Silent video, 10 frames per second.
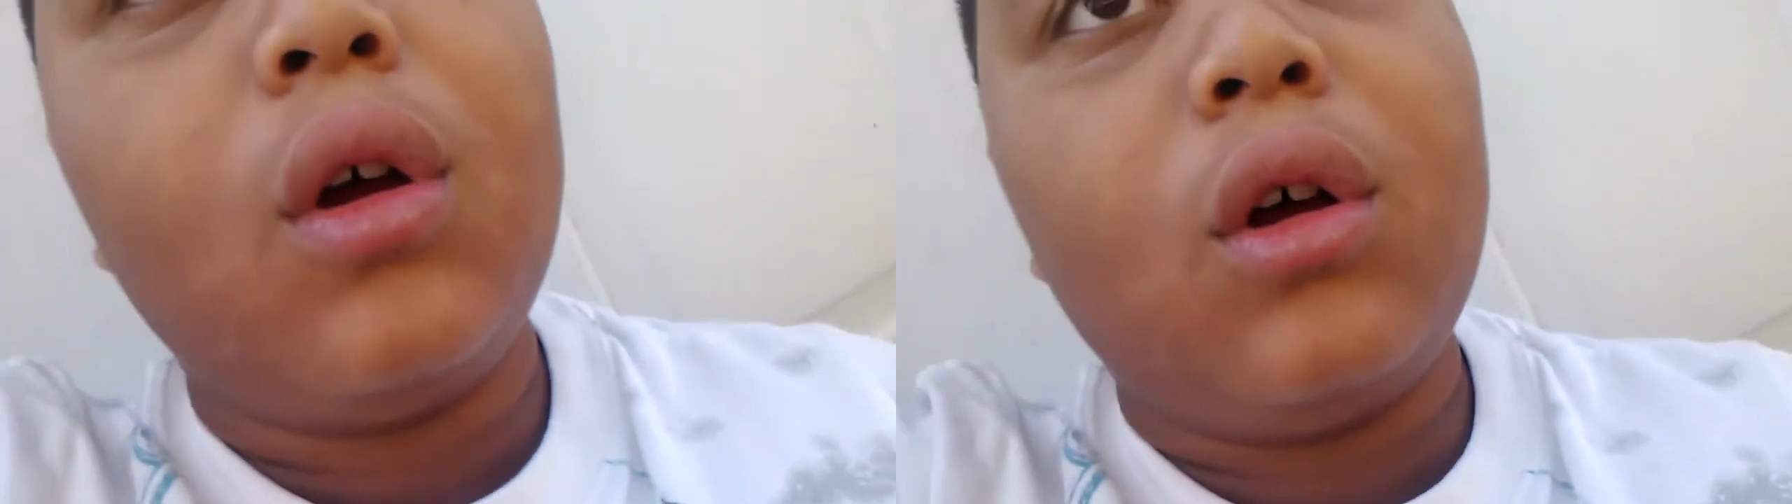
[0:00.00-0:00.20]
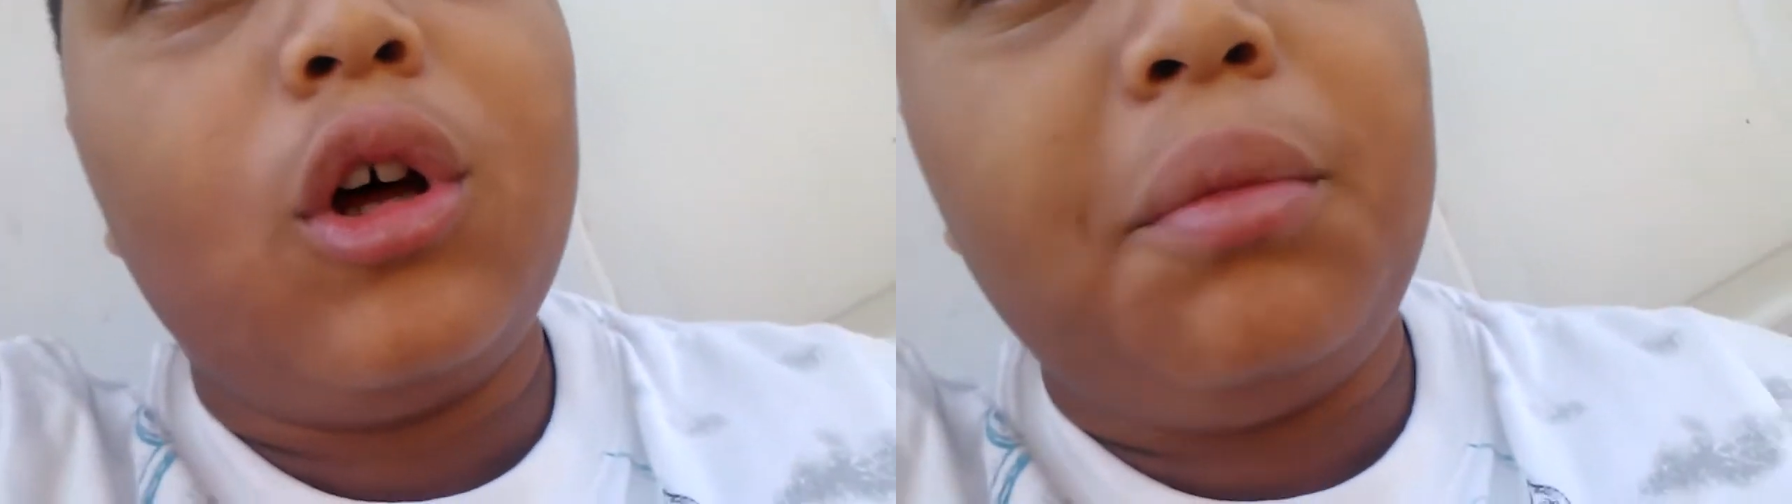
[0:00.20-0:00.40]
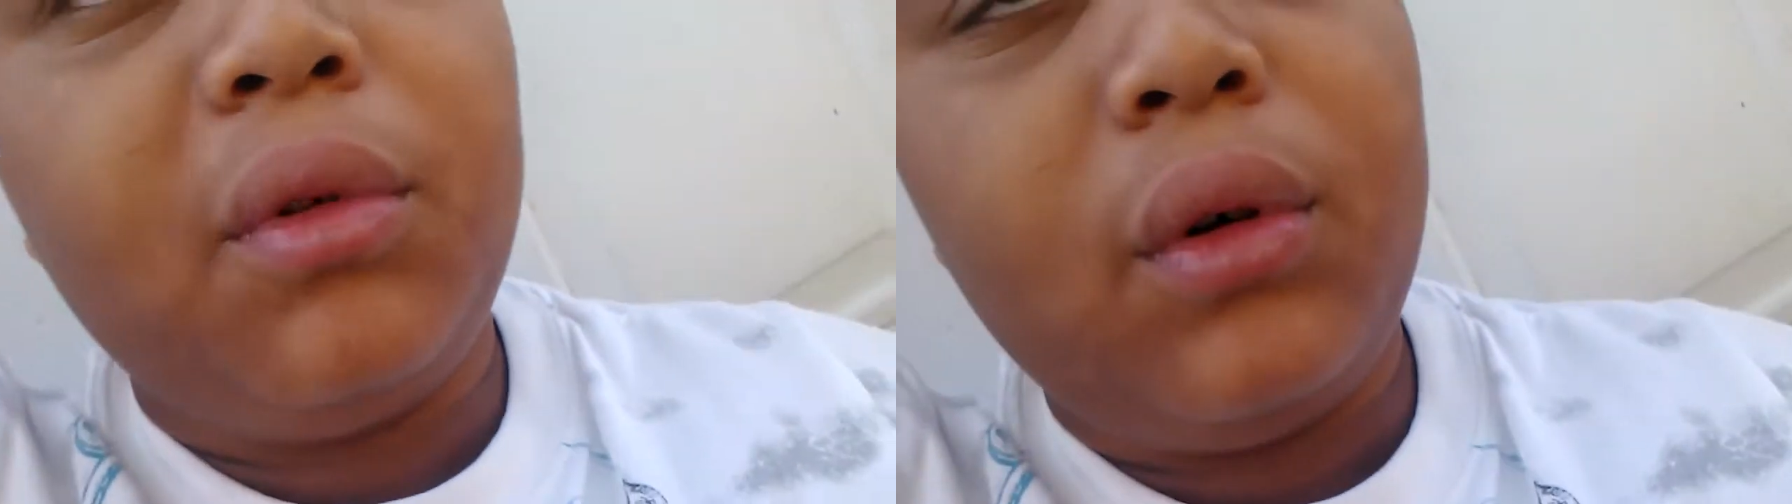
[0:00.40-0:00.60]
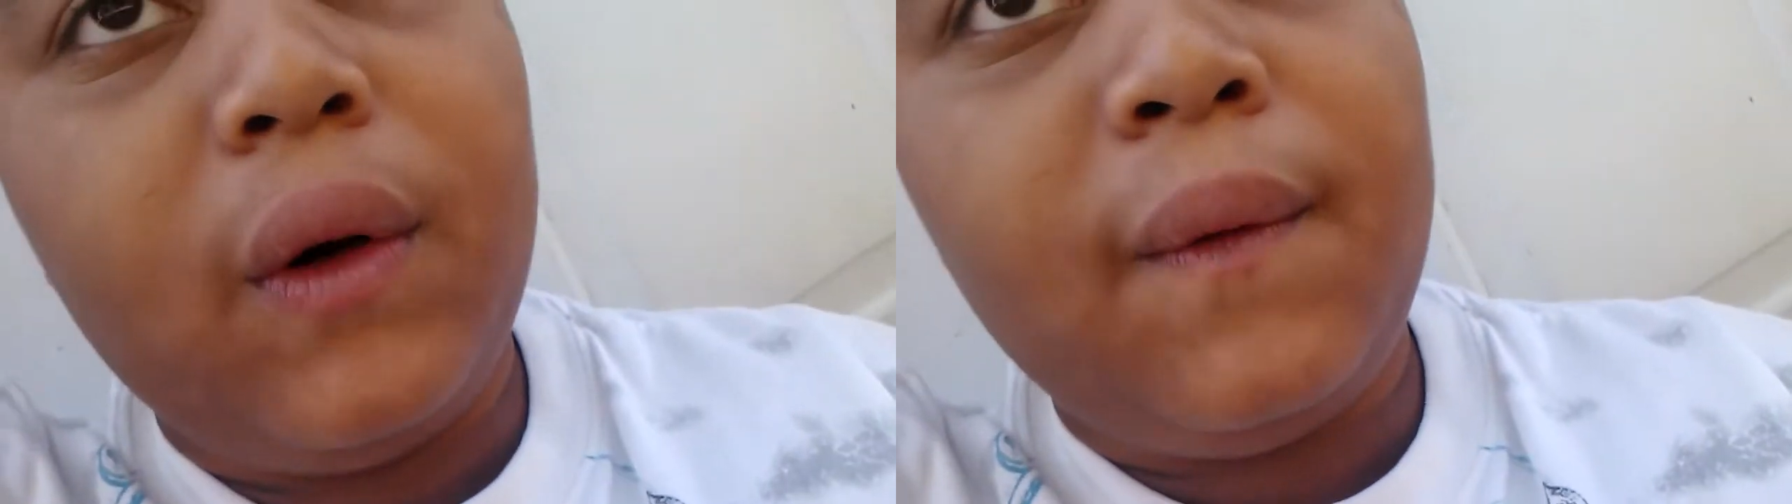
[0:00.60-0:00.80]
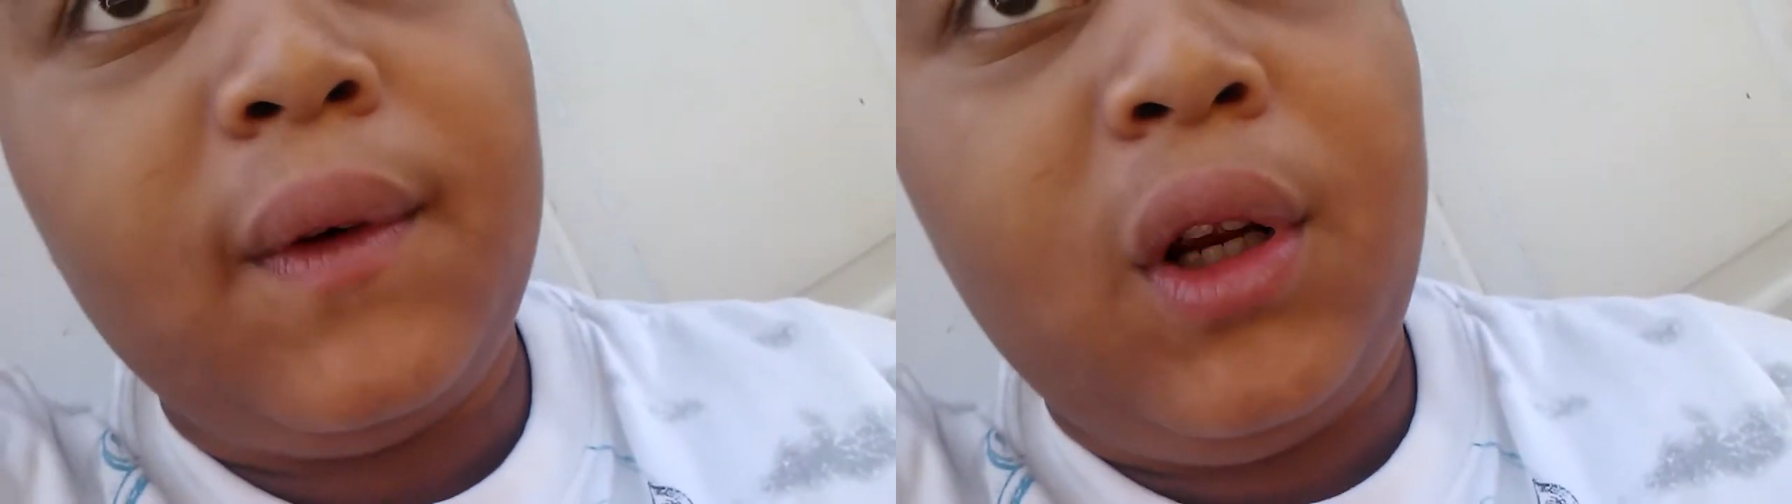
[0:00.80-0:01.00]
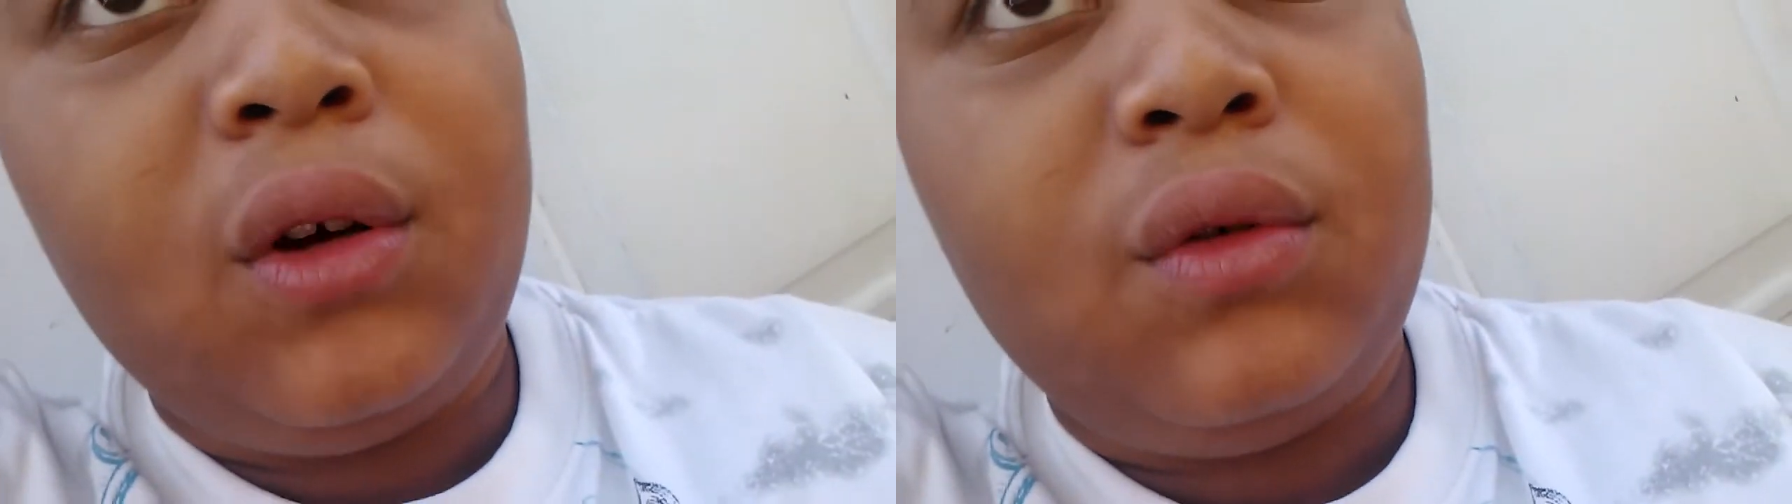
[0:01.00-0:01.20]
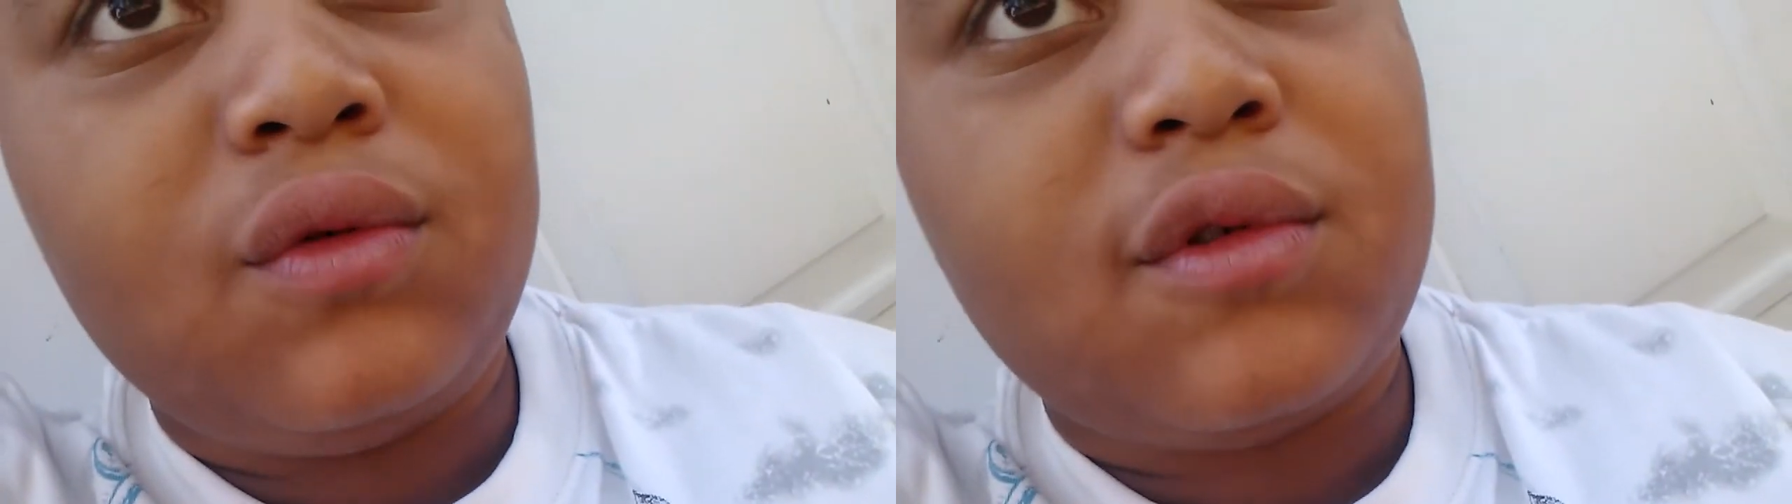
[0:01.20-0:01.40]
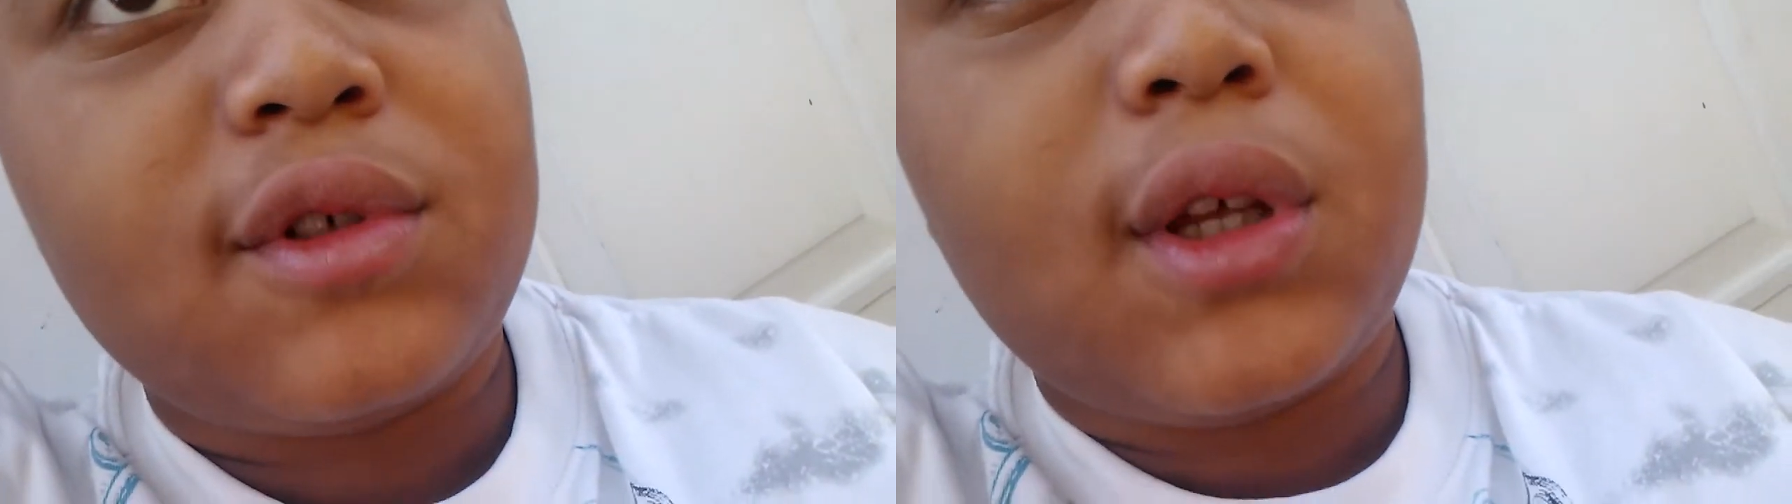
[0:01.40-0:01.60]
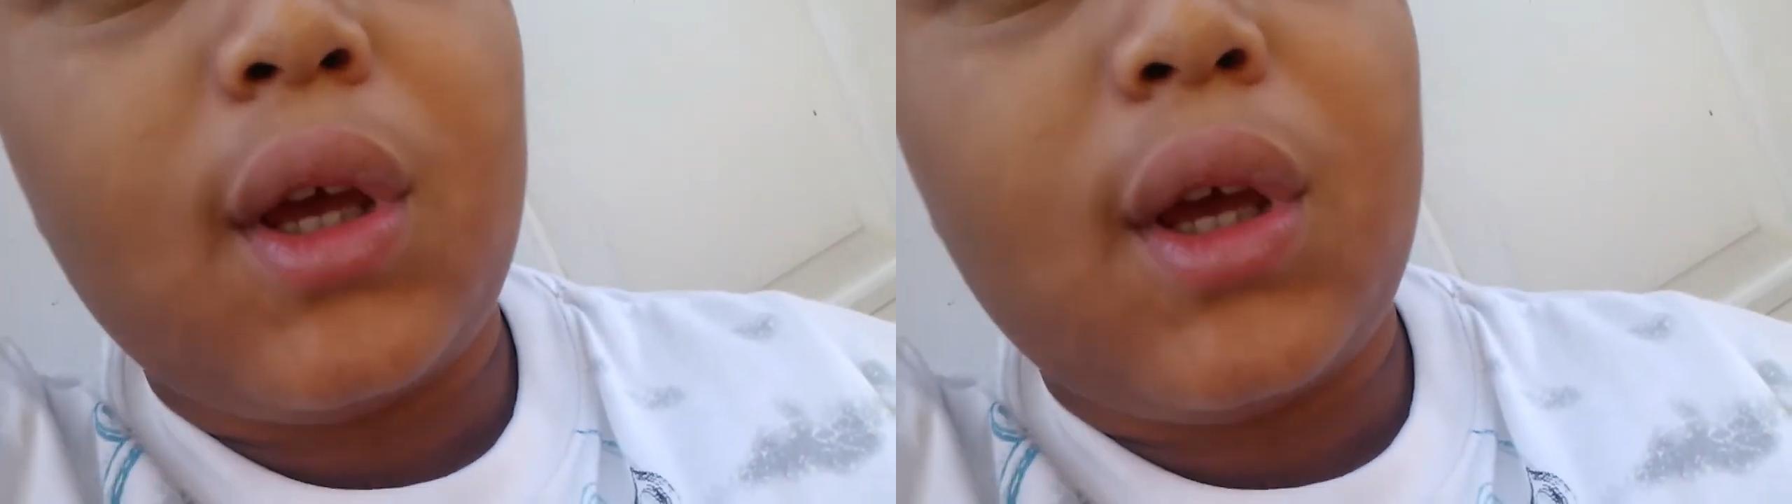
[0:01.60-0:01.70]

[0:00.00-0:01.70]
uploading videos